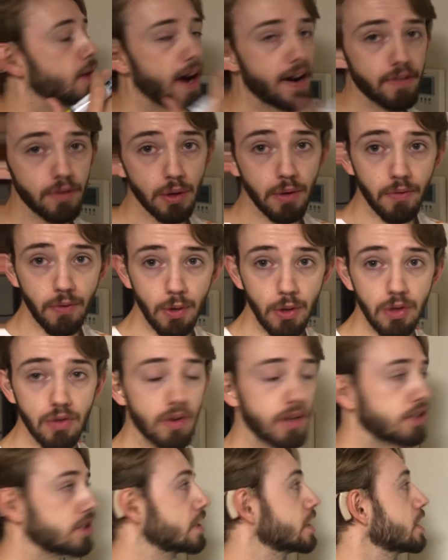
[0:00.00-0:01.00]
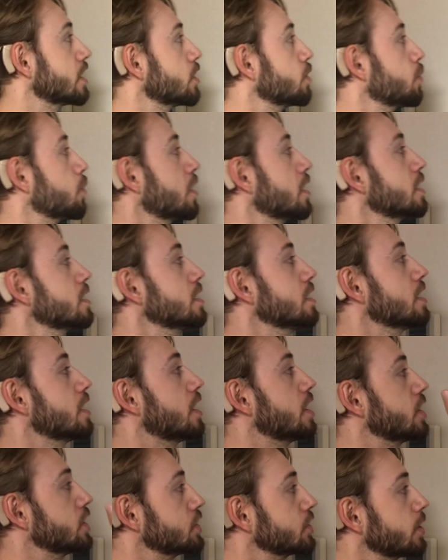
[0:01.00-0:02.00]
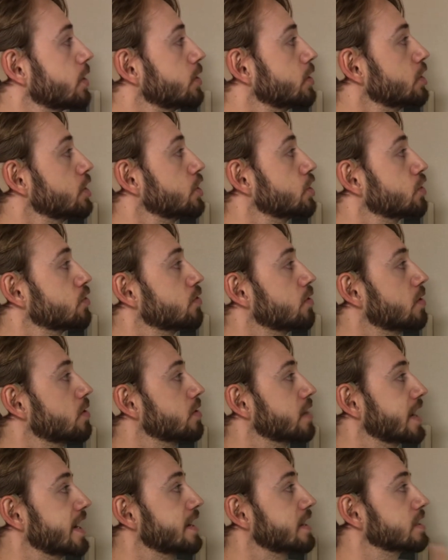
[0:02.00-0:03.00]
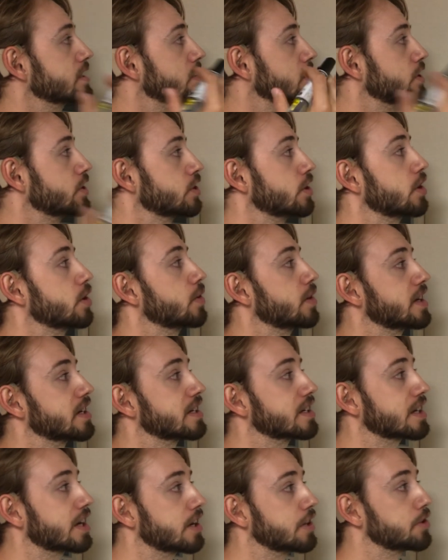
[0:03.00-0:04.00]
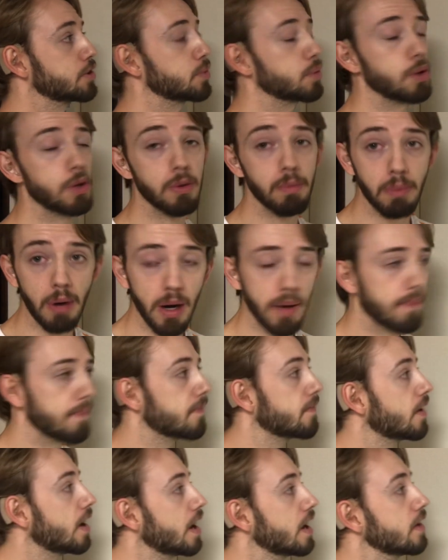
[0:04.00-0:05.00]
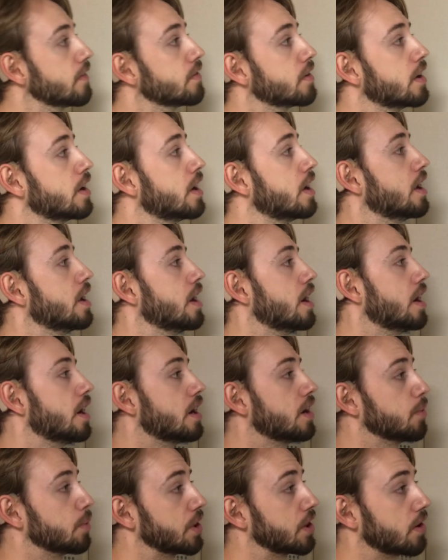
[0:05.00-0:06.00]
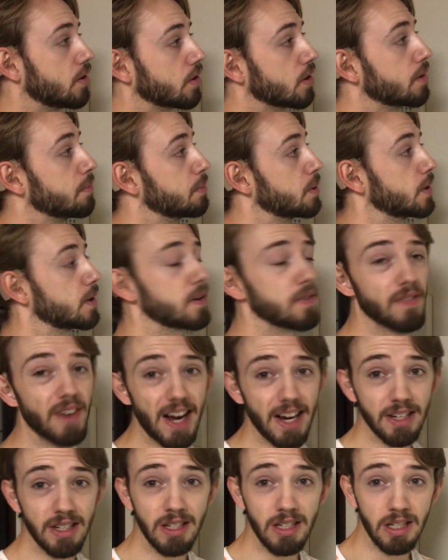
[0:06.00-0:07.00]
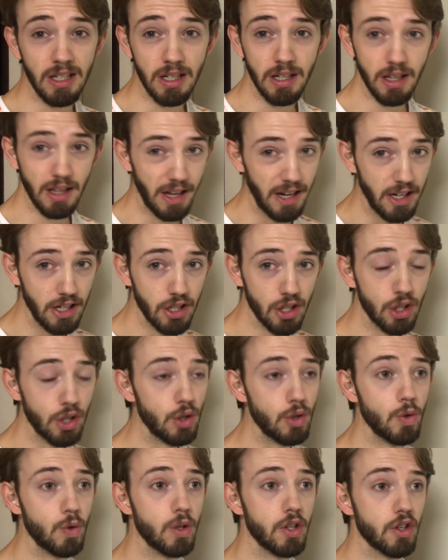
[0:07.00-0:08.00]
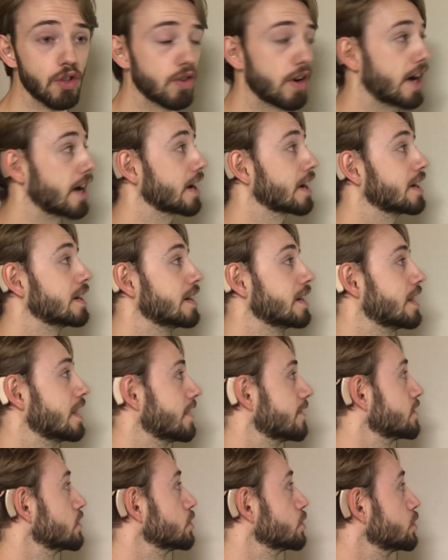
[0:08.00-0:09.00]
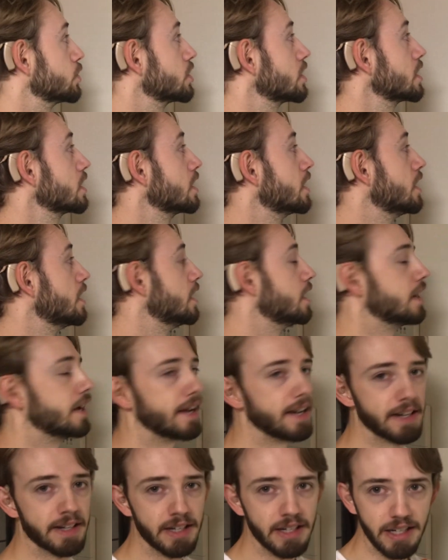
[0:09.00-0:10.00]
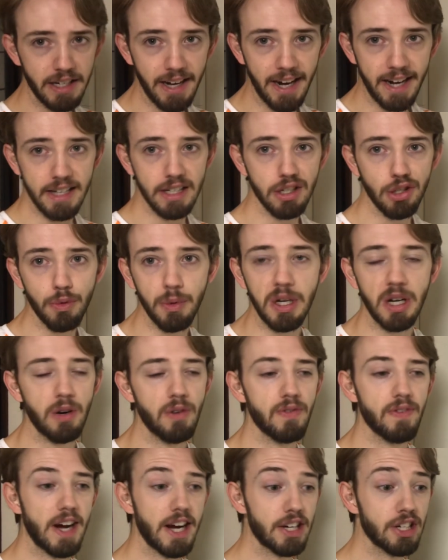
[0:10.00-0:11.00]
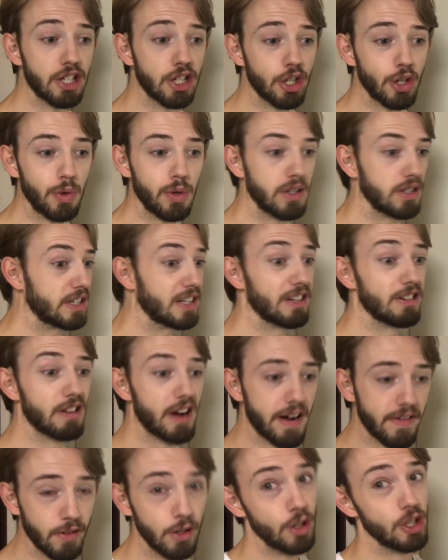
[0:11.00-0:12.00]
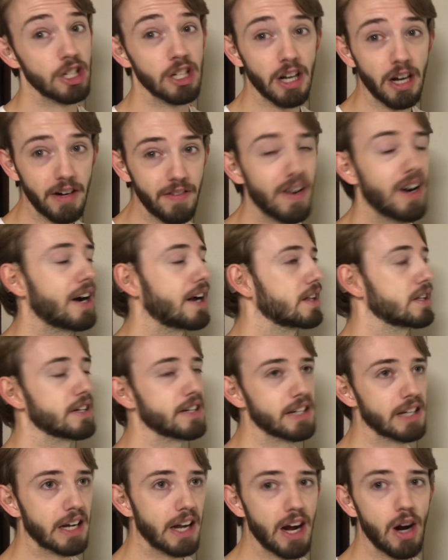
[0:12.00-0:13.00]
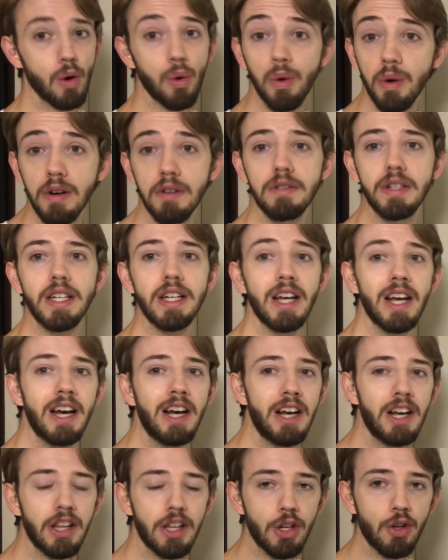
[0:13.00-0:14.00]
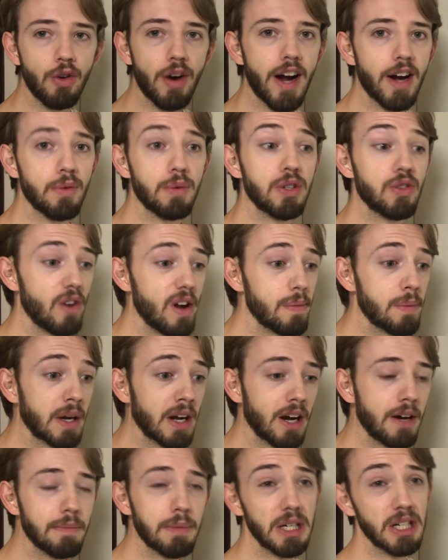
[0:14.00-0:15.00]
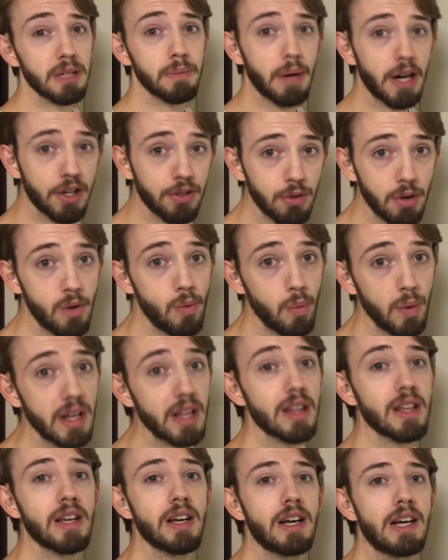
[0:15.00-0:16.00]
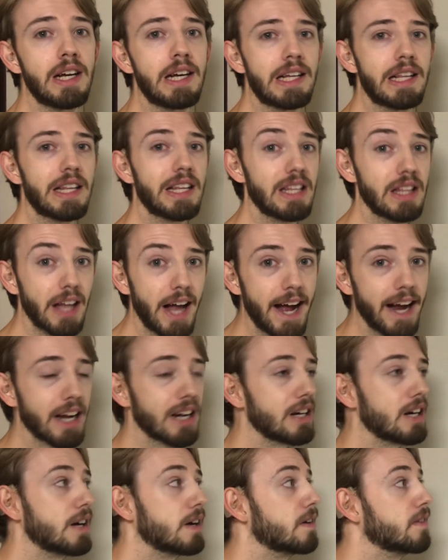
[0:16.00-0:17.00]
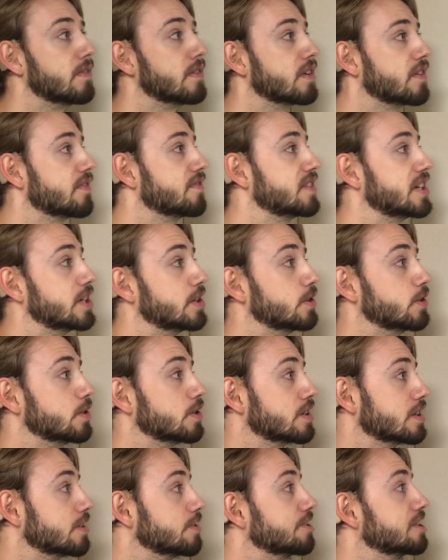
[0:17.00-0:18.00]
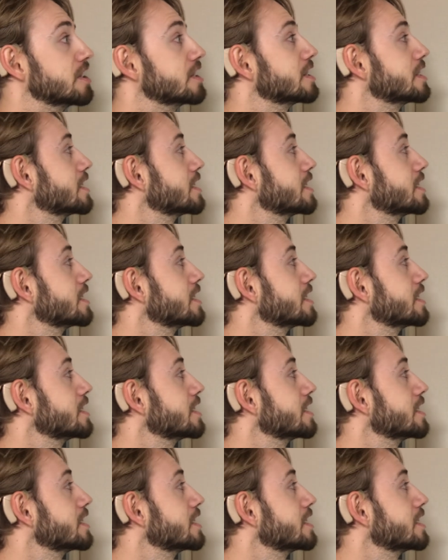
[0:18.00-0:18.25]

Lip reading: after the first runs in Q1, Sargeant, Stroll, Gasly, Zhou, and Sainz were your bottom 5, with Hülkenberg fastest thanks to track evolution. And Gasly would go fastest shortly thereafter, just kind of highlighting how quickly the track was ramping up, especially with the lack of feeder series